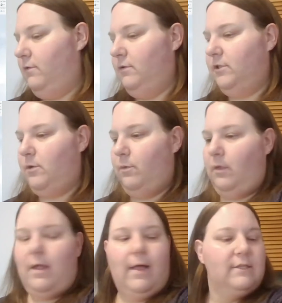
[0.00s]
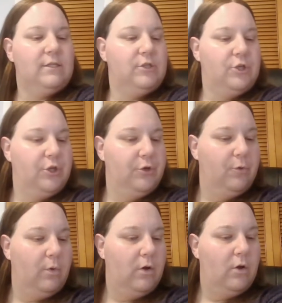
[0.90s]
so the last
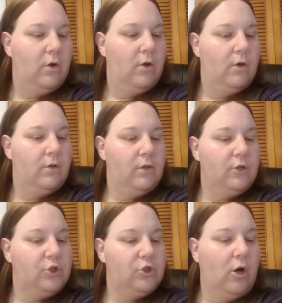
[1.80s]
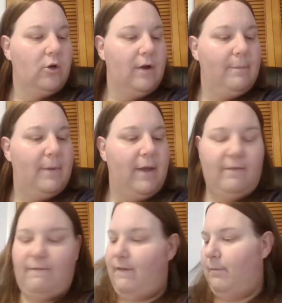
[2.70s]
two, the Strong Grip
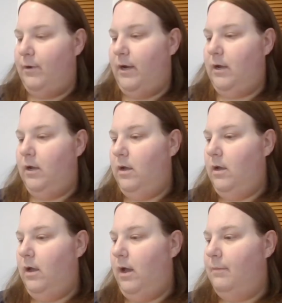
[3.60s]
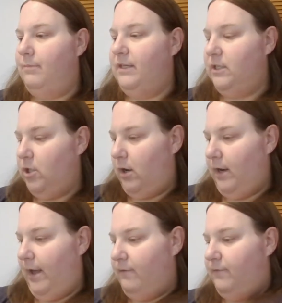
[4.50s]
and the Fabric, they did not
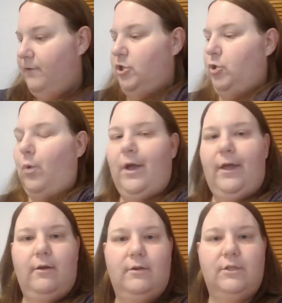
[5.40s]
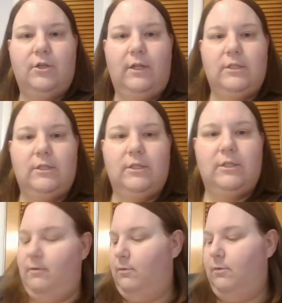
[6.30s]
have for the Joy. So let's look
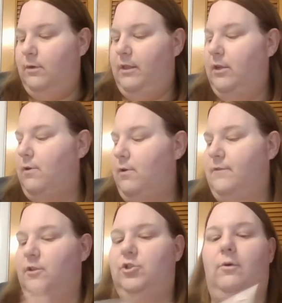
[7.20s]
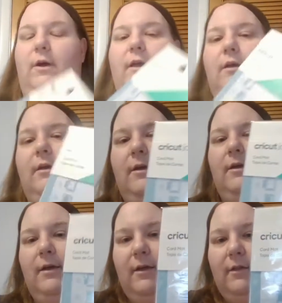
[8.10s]
at what they do have for the Joy.
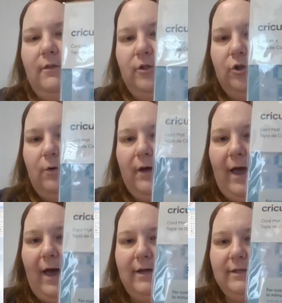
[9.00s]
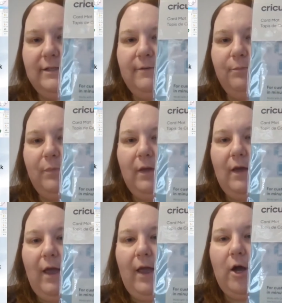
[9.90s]
The Joy has
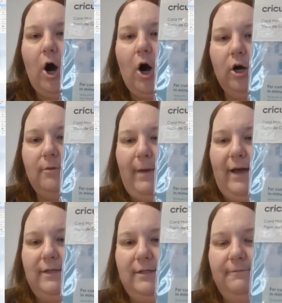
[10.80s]
a card mat.